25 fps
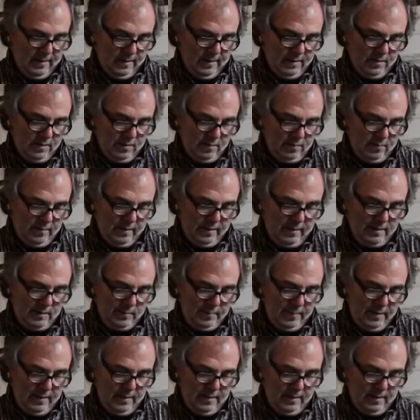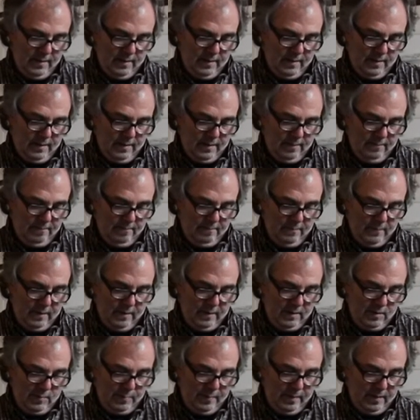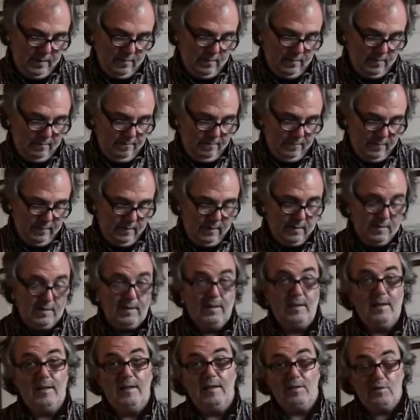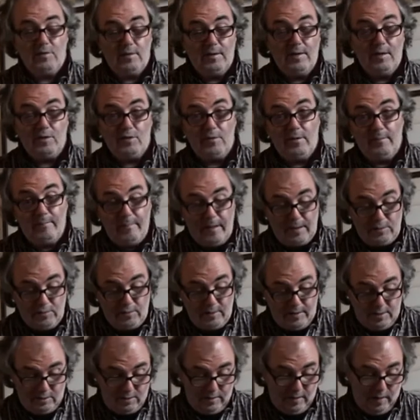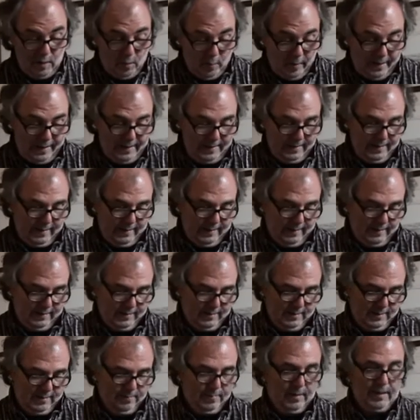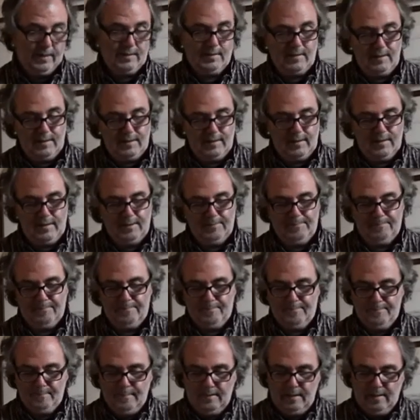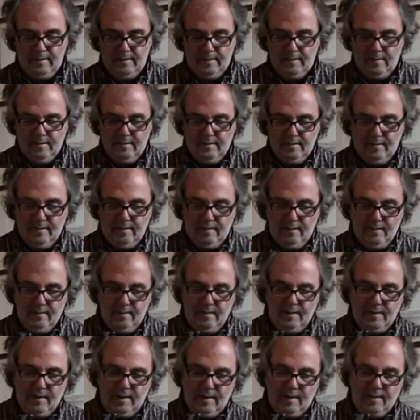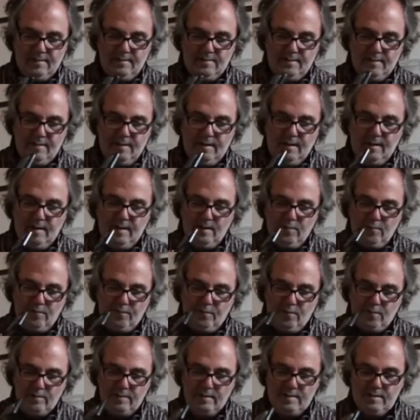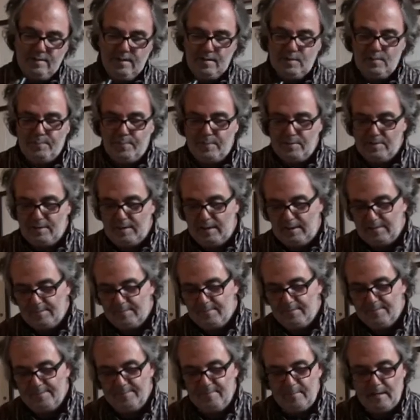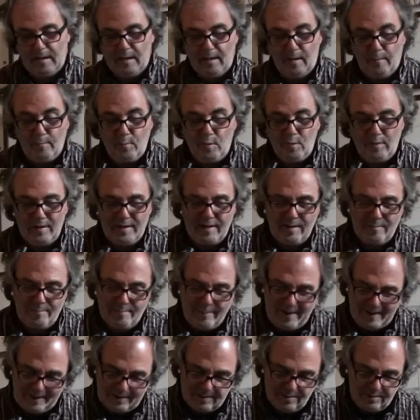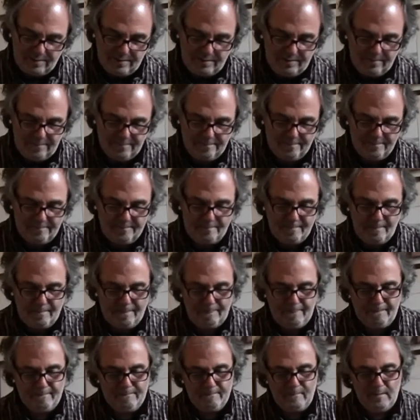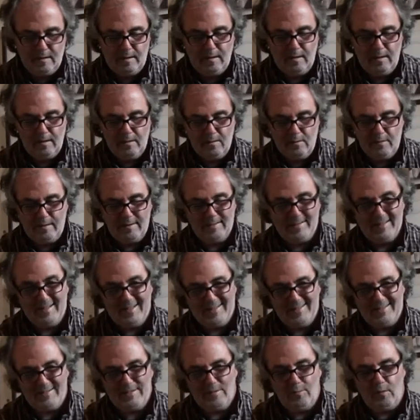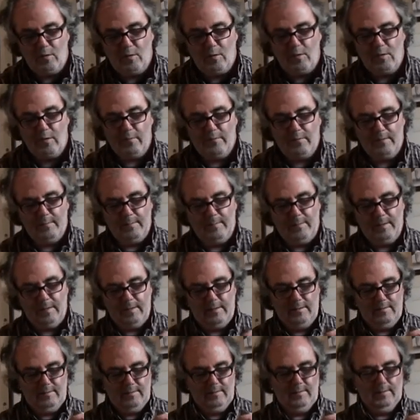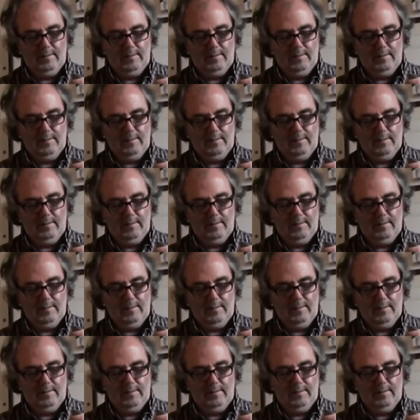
So it's an additional maturation in a wine cask, basically. And 46%. I'm going to come back to it. I'm going to taste all of them and